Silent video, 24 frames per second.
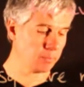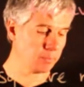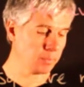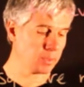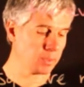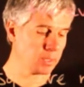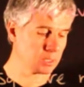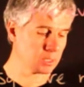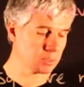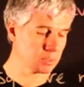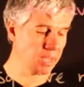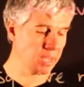
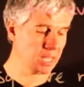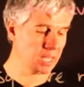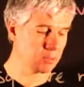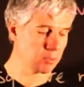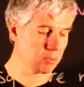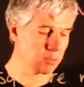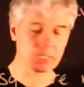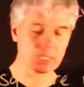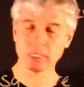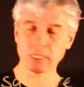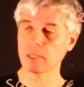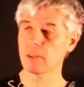this
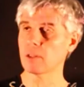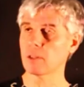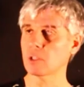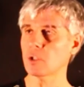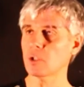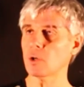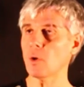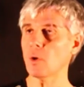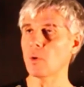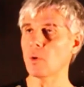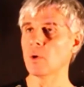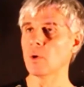matrix in this
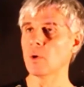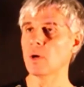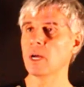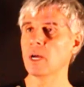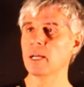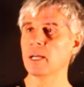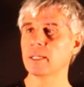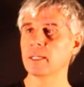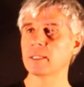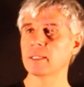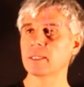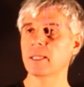row
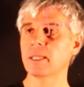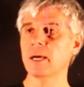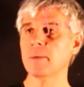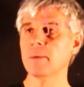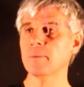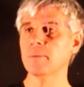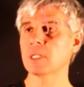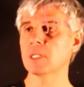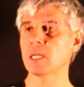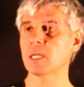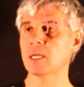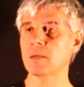
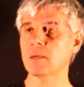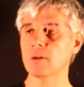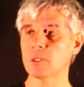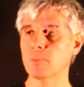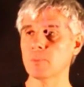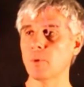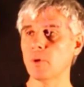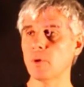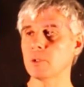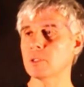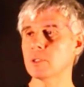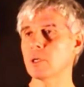times the
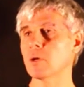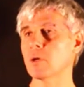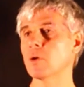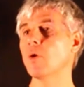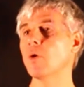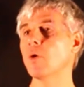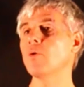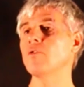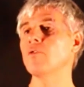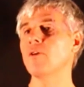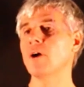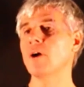corresponding
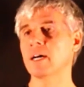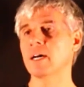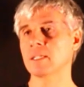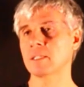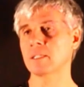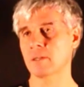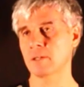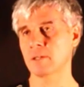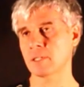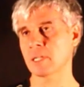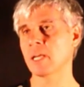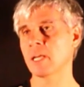
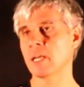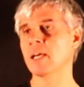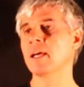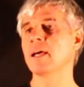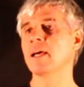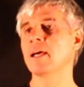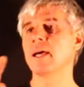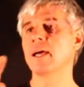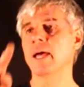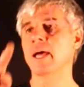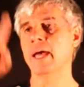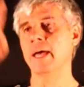cofactors.
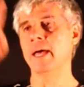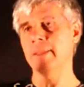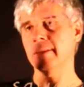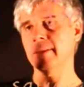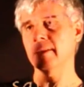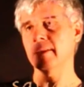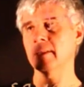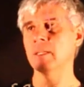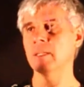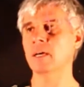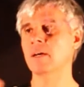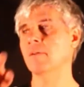
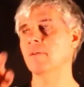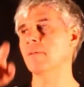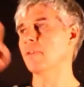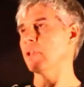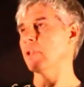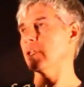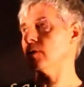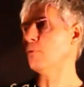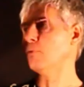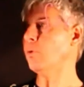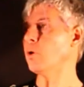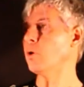And
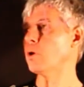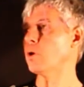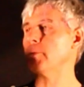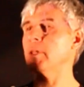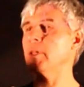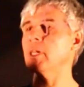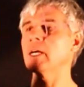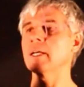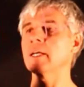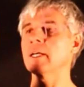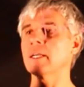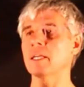this
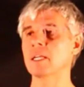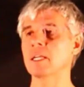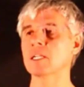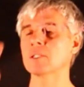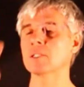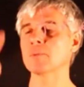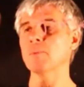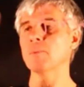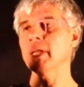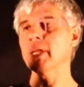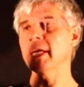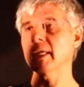formula
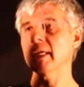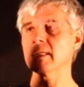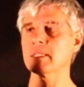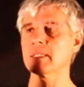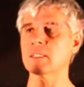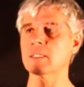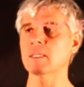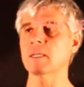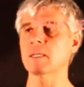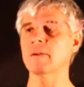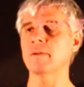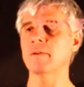explains
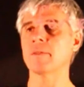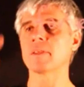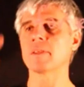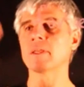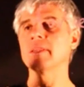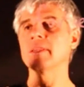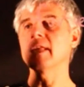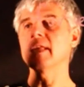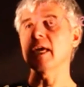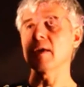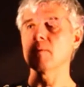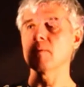the
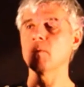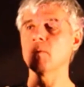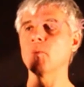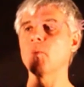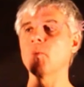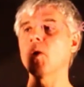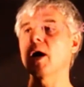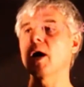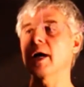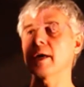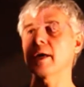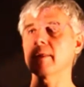name
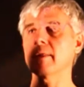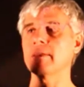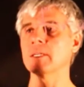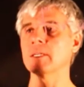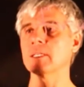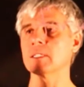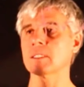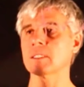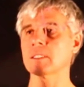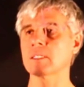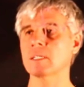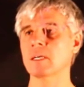why
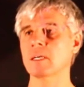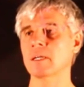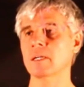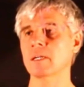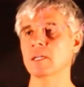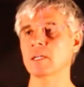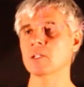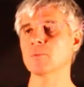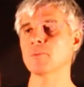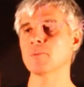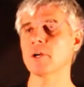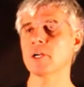this
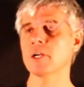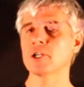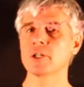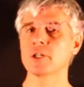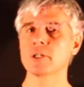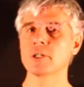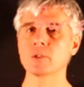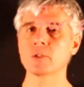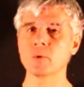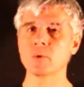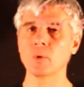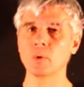expression
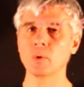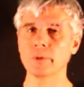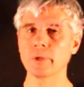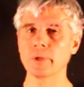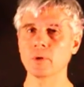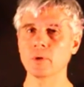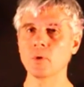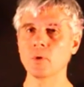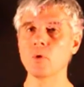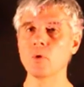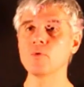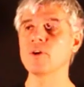is called the
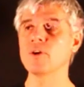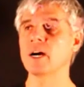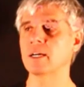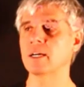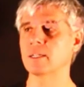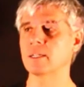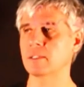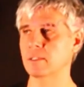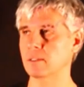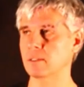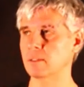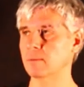
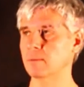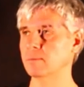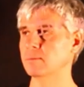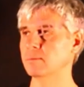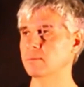cofactor.